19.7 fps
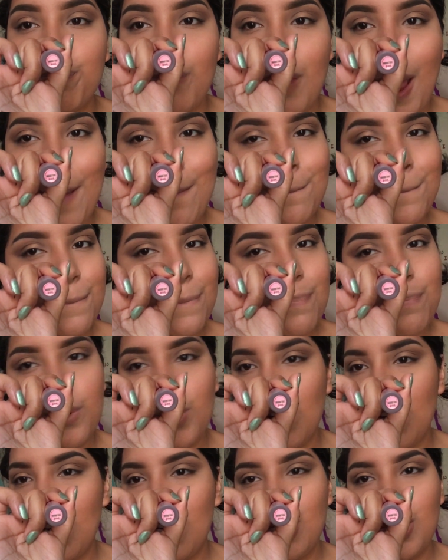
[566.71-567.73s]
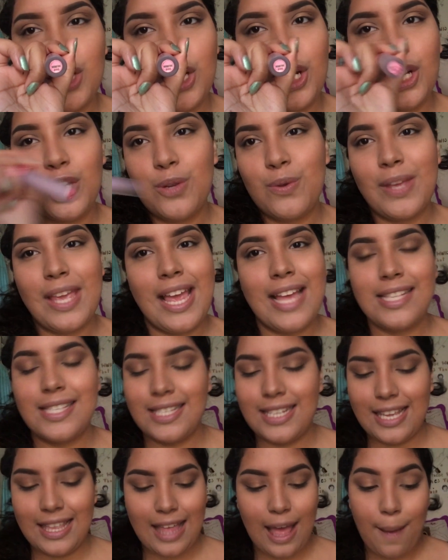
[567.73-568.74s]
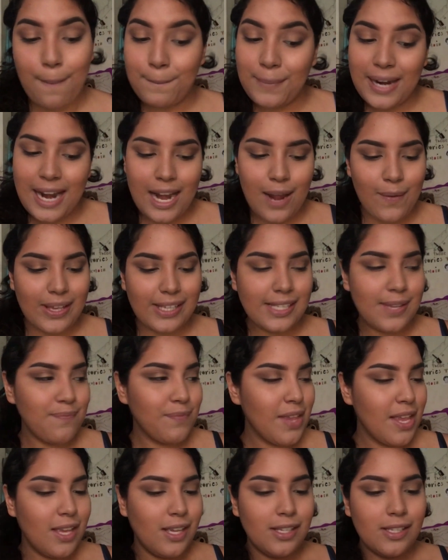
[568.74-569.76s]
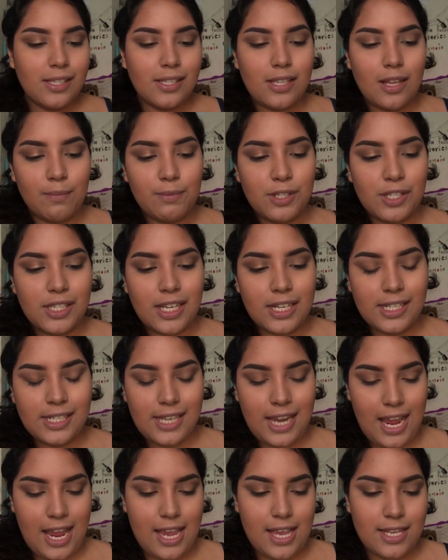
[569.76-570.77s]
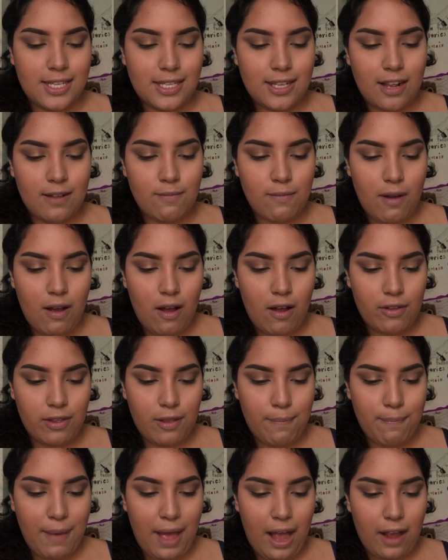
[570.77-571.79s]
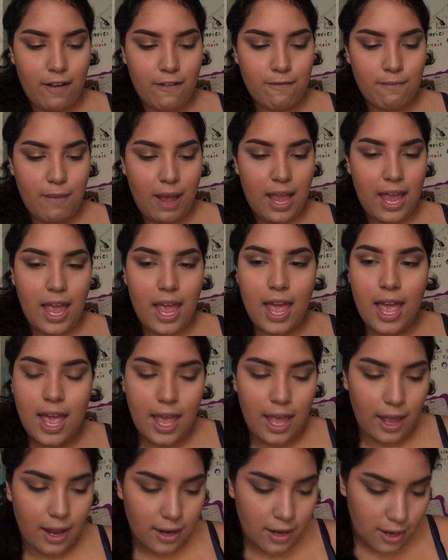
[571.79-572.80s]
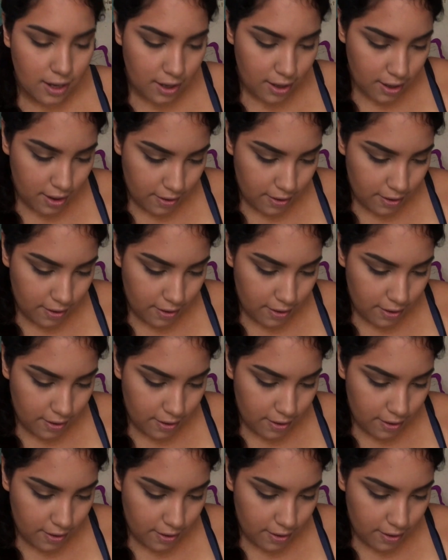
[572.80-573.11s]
I'm pretty sure you can't see that, but anyways, so I'm just gonna take some on the back of my hand.